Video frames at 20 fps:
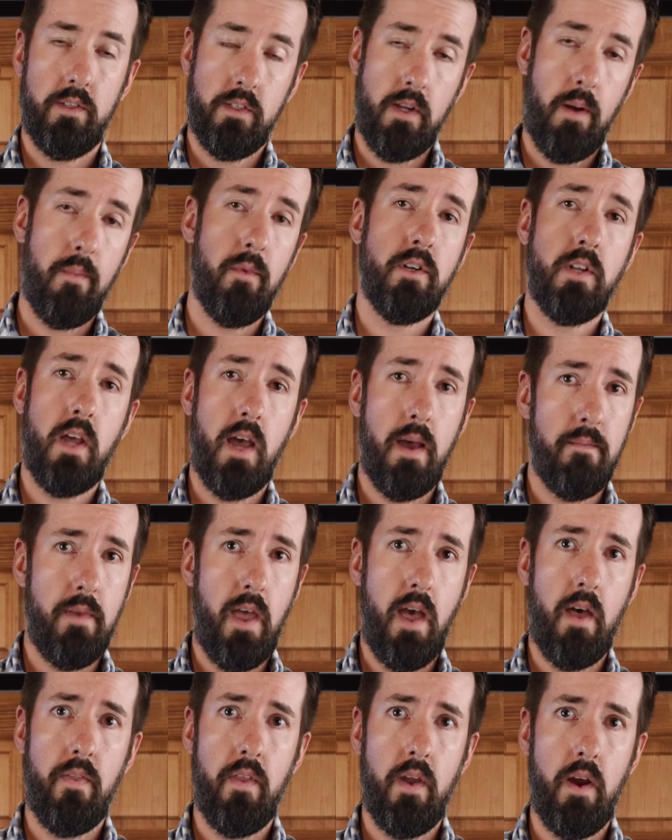summertime
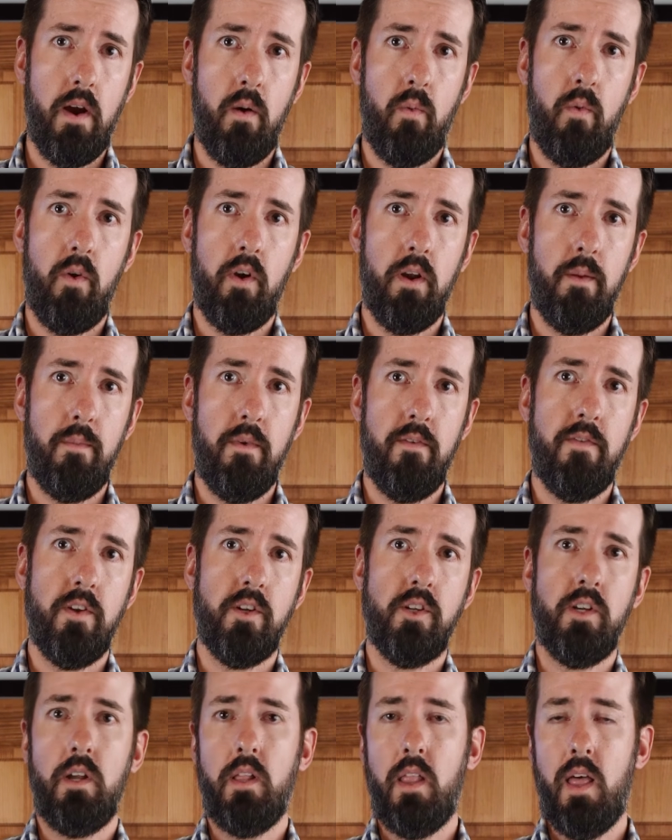down there. We're going to be
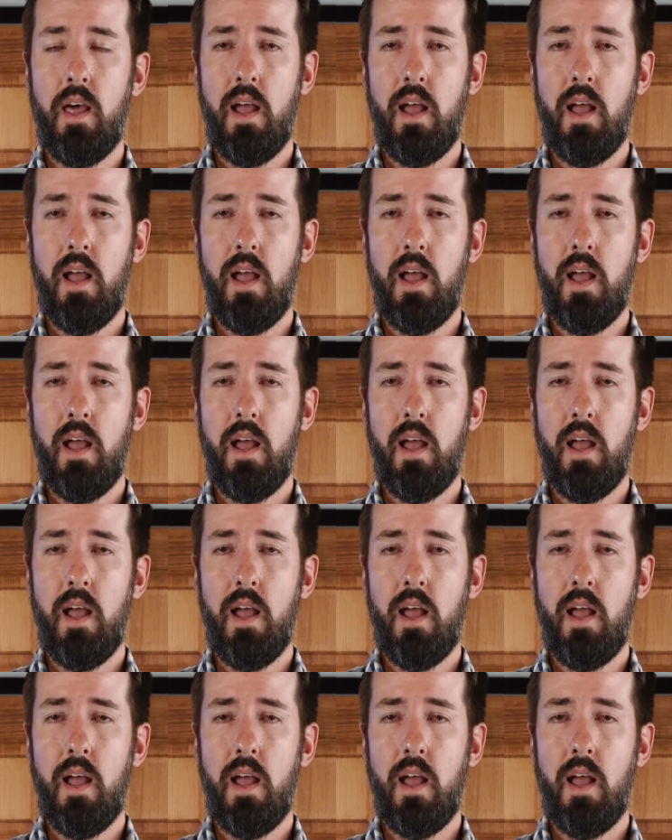fishing a lot